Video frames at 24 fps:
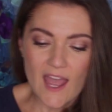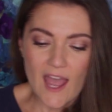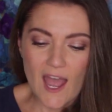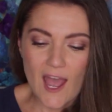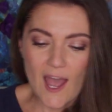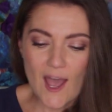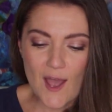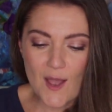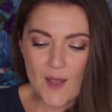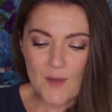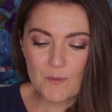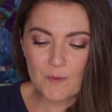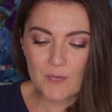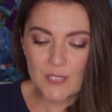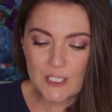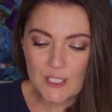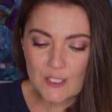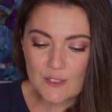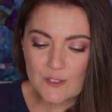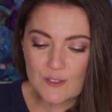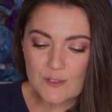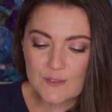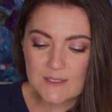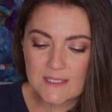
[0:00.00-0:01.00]
Uh, when
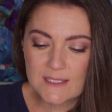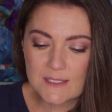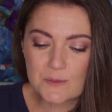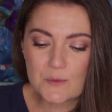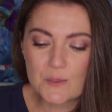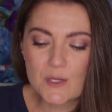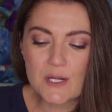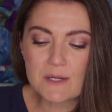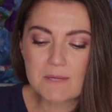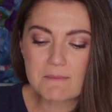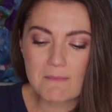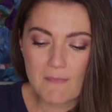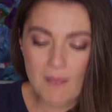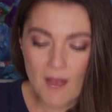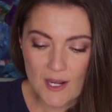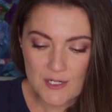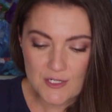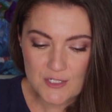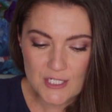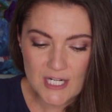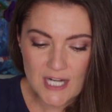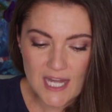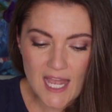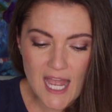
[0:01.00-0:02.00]
you use the word
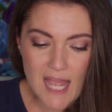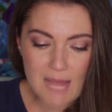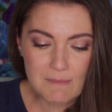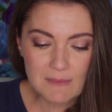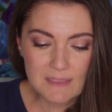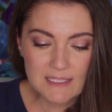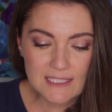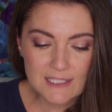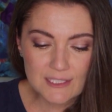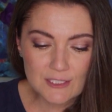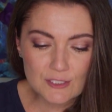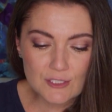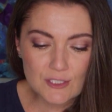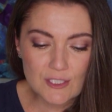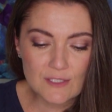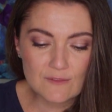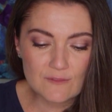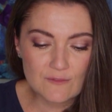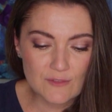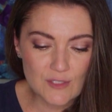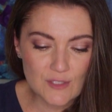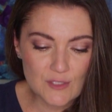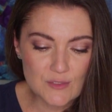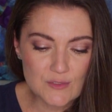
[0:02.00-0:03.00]
mantra, I'm a little
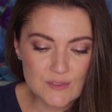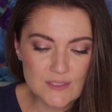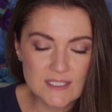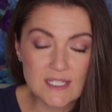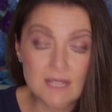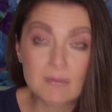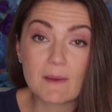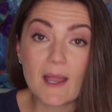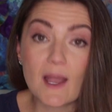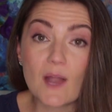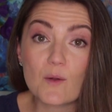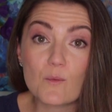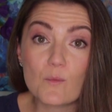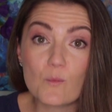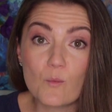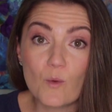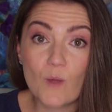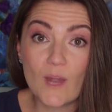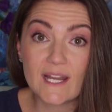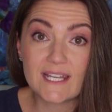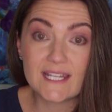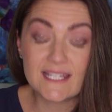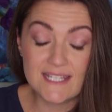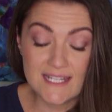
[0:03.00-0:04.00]
confused about
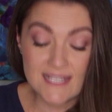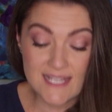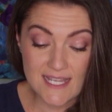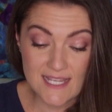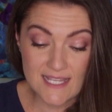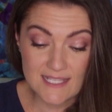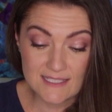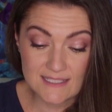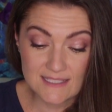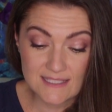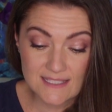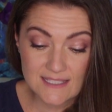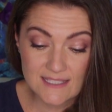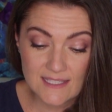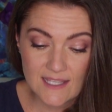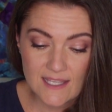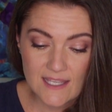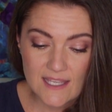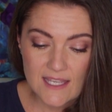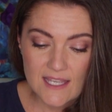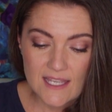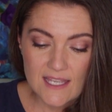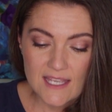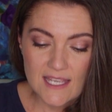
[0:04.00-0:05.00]
what it is.
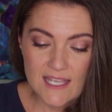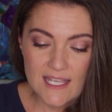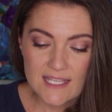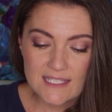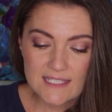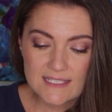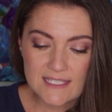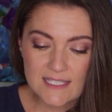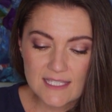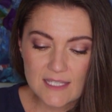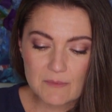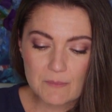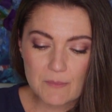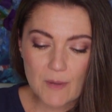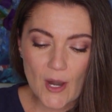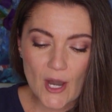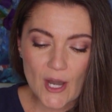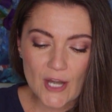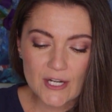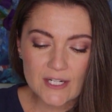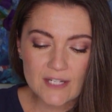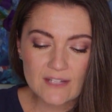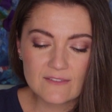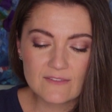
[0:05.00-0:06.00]
Is it
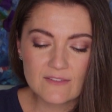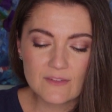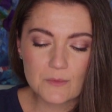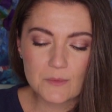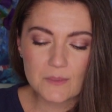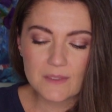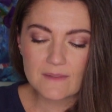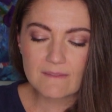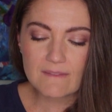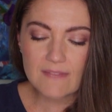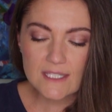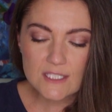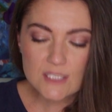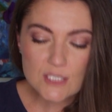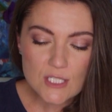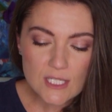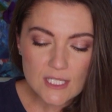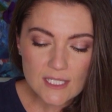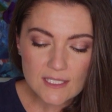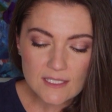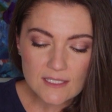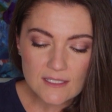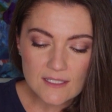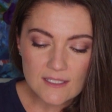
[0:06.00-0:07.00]
part of a
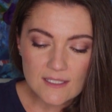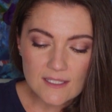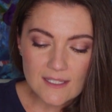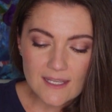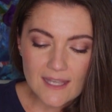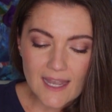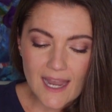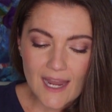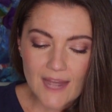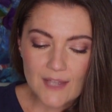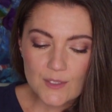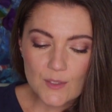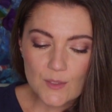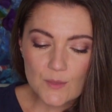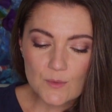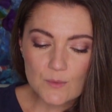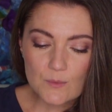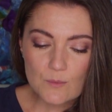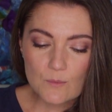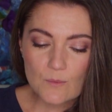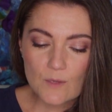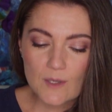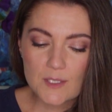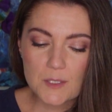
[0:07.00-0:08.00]
religion? I
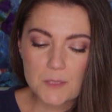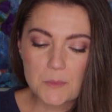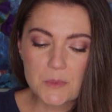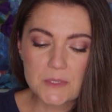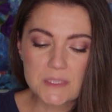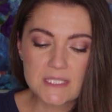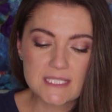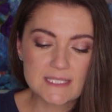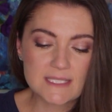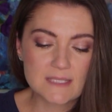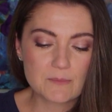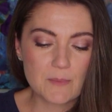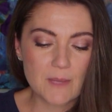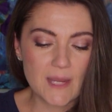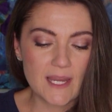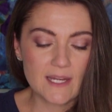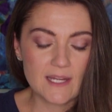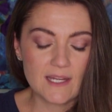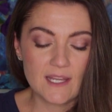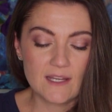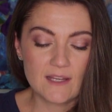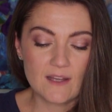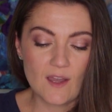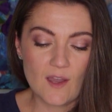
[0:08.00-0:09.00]
don't want to
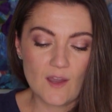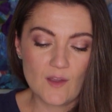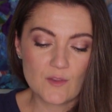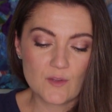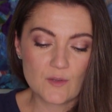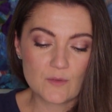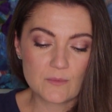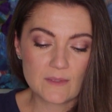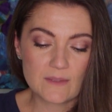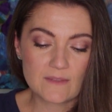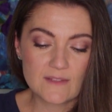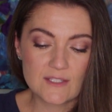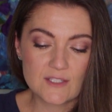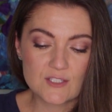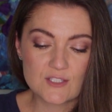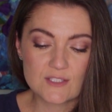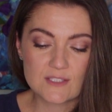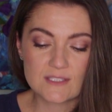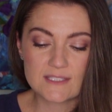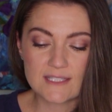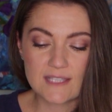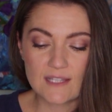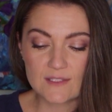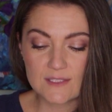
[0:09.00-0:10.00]
participate in other
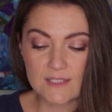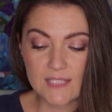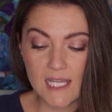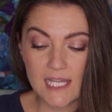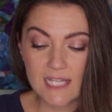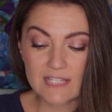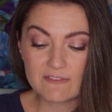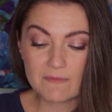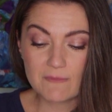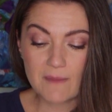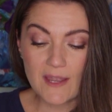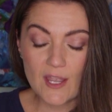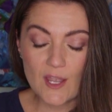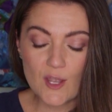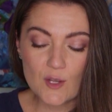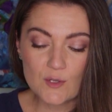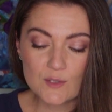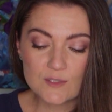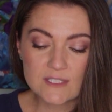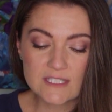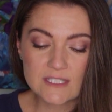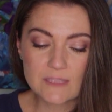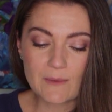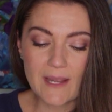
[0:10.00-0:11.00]
religions outside of my
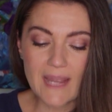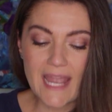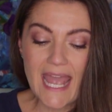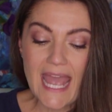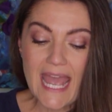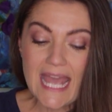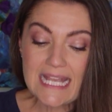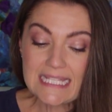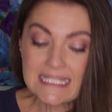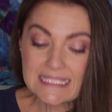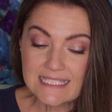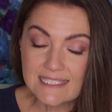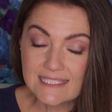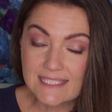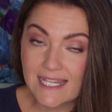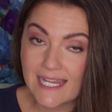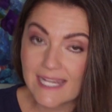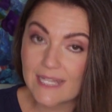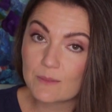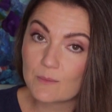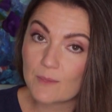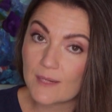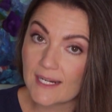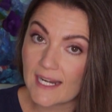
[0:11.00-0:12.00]
own, so I
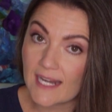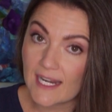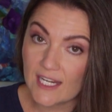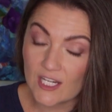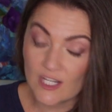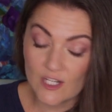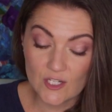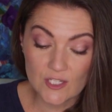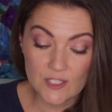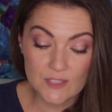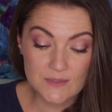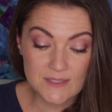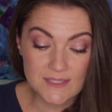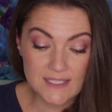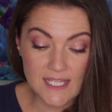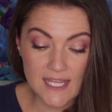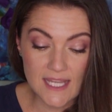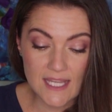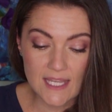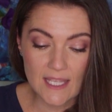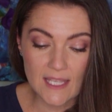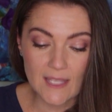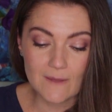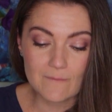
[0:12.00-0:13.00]
hesitate when I hear you
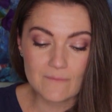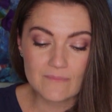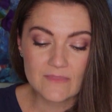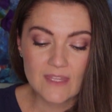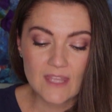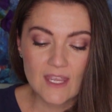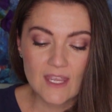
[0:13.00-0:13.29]
say it.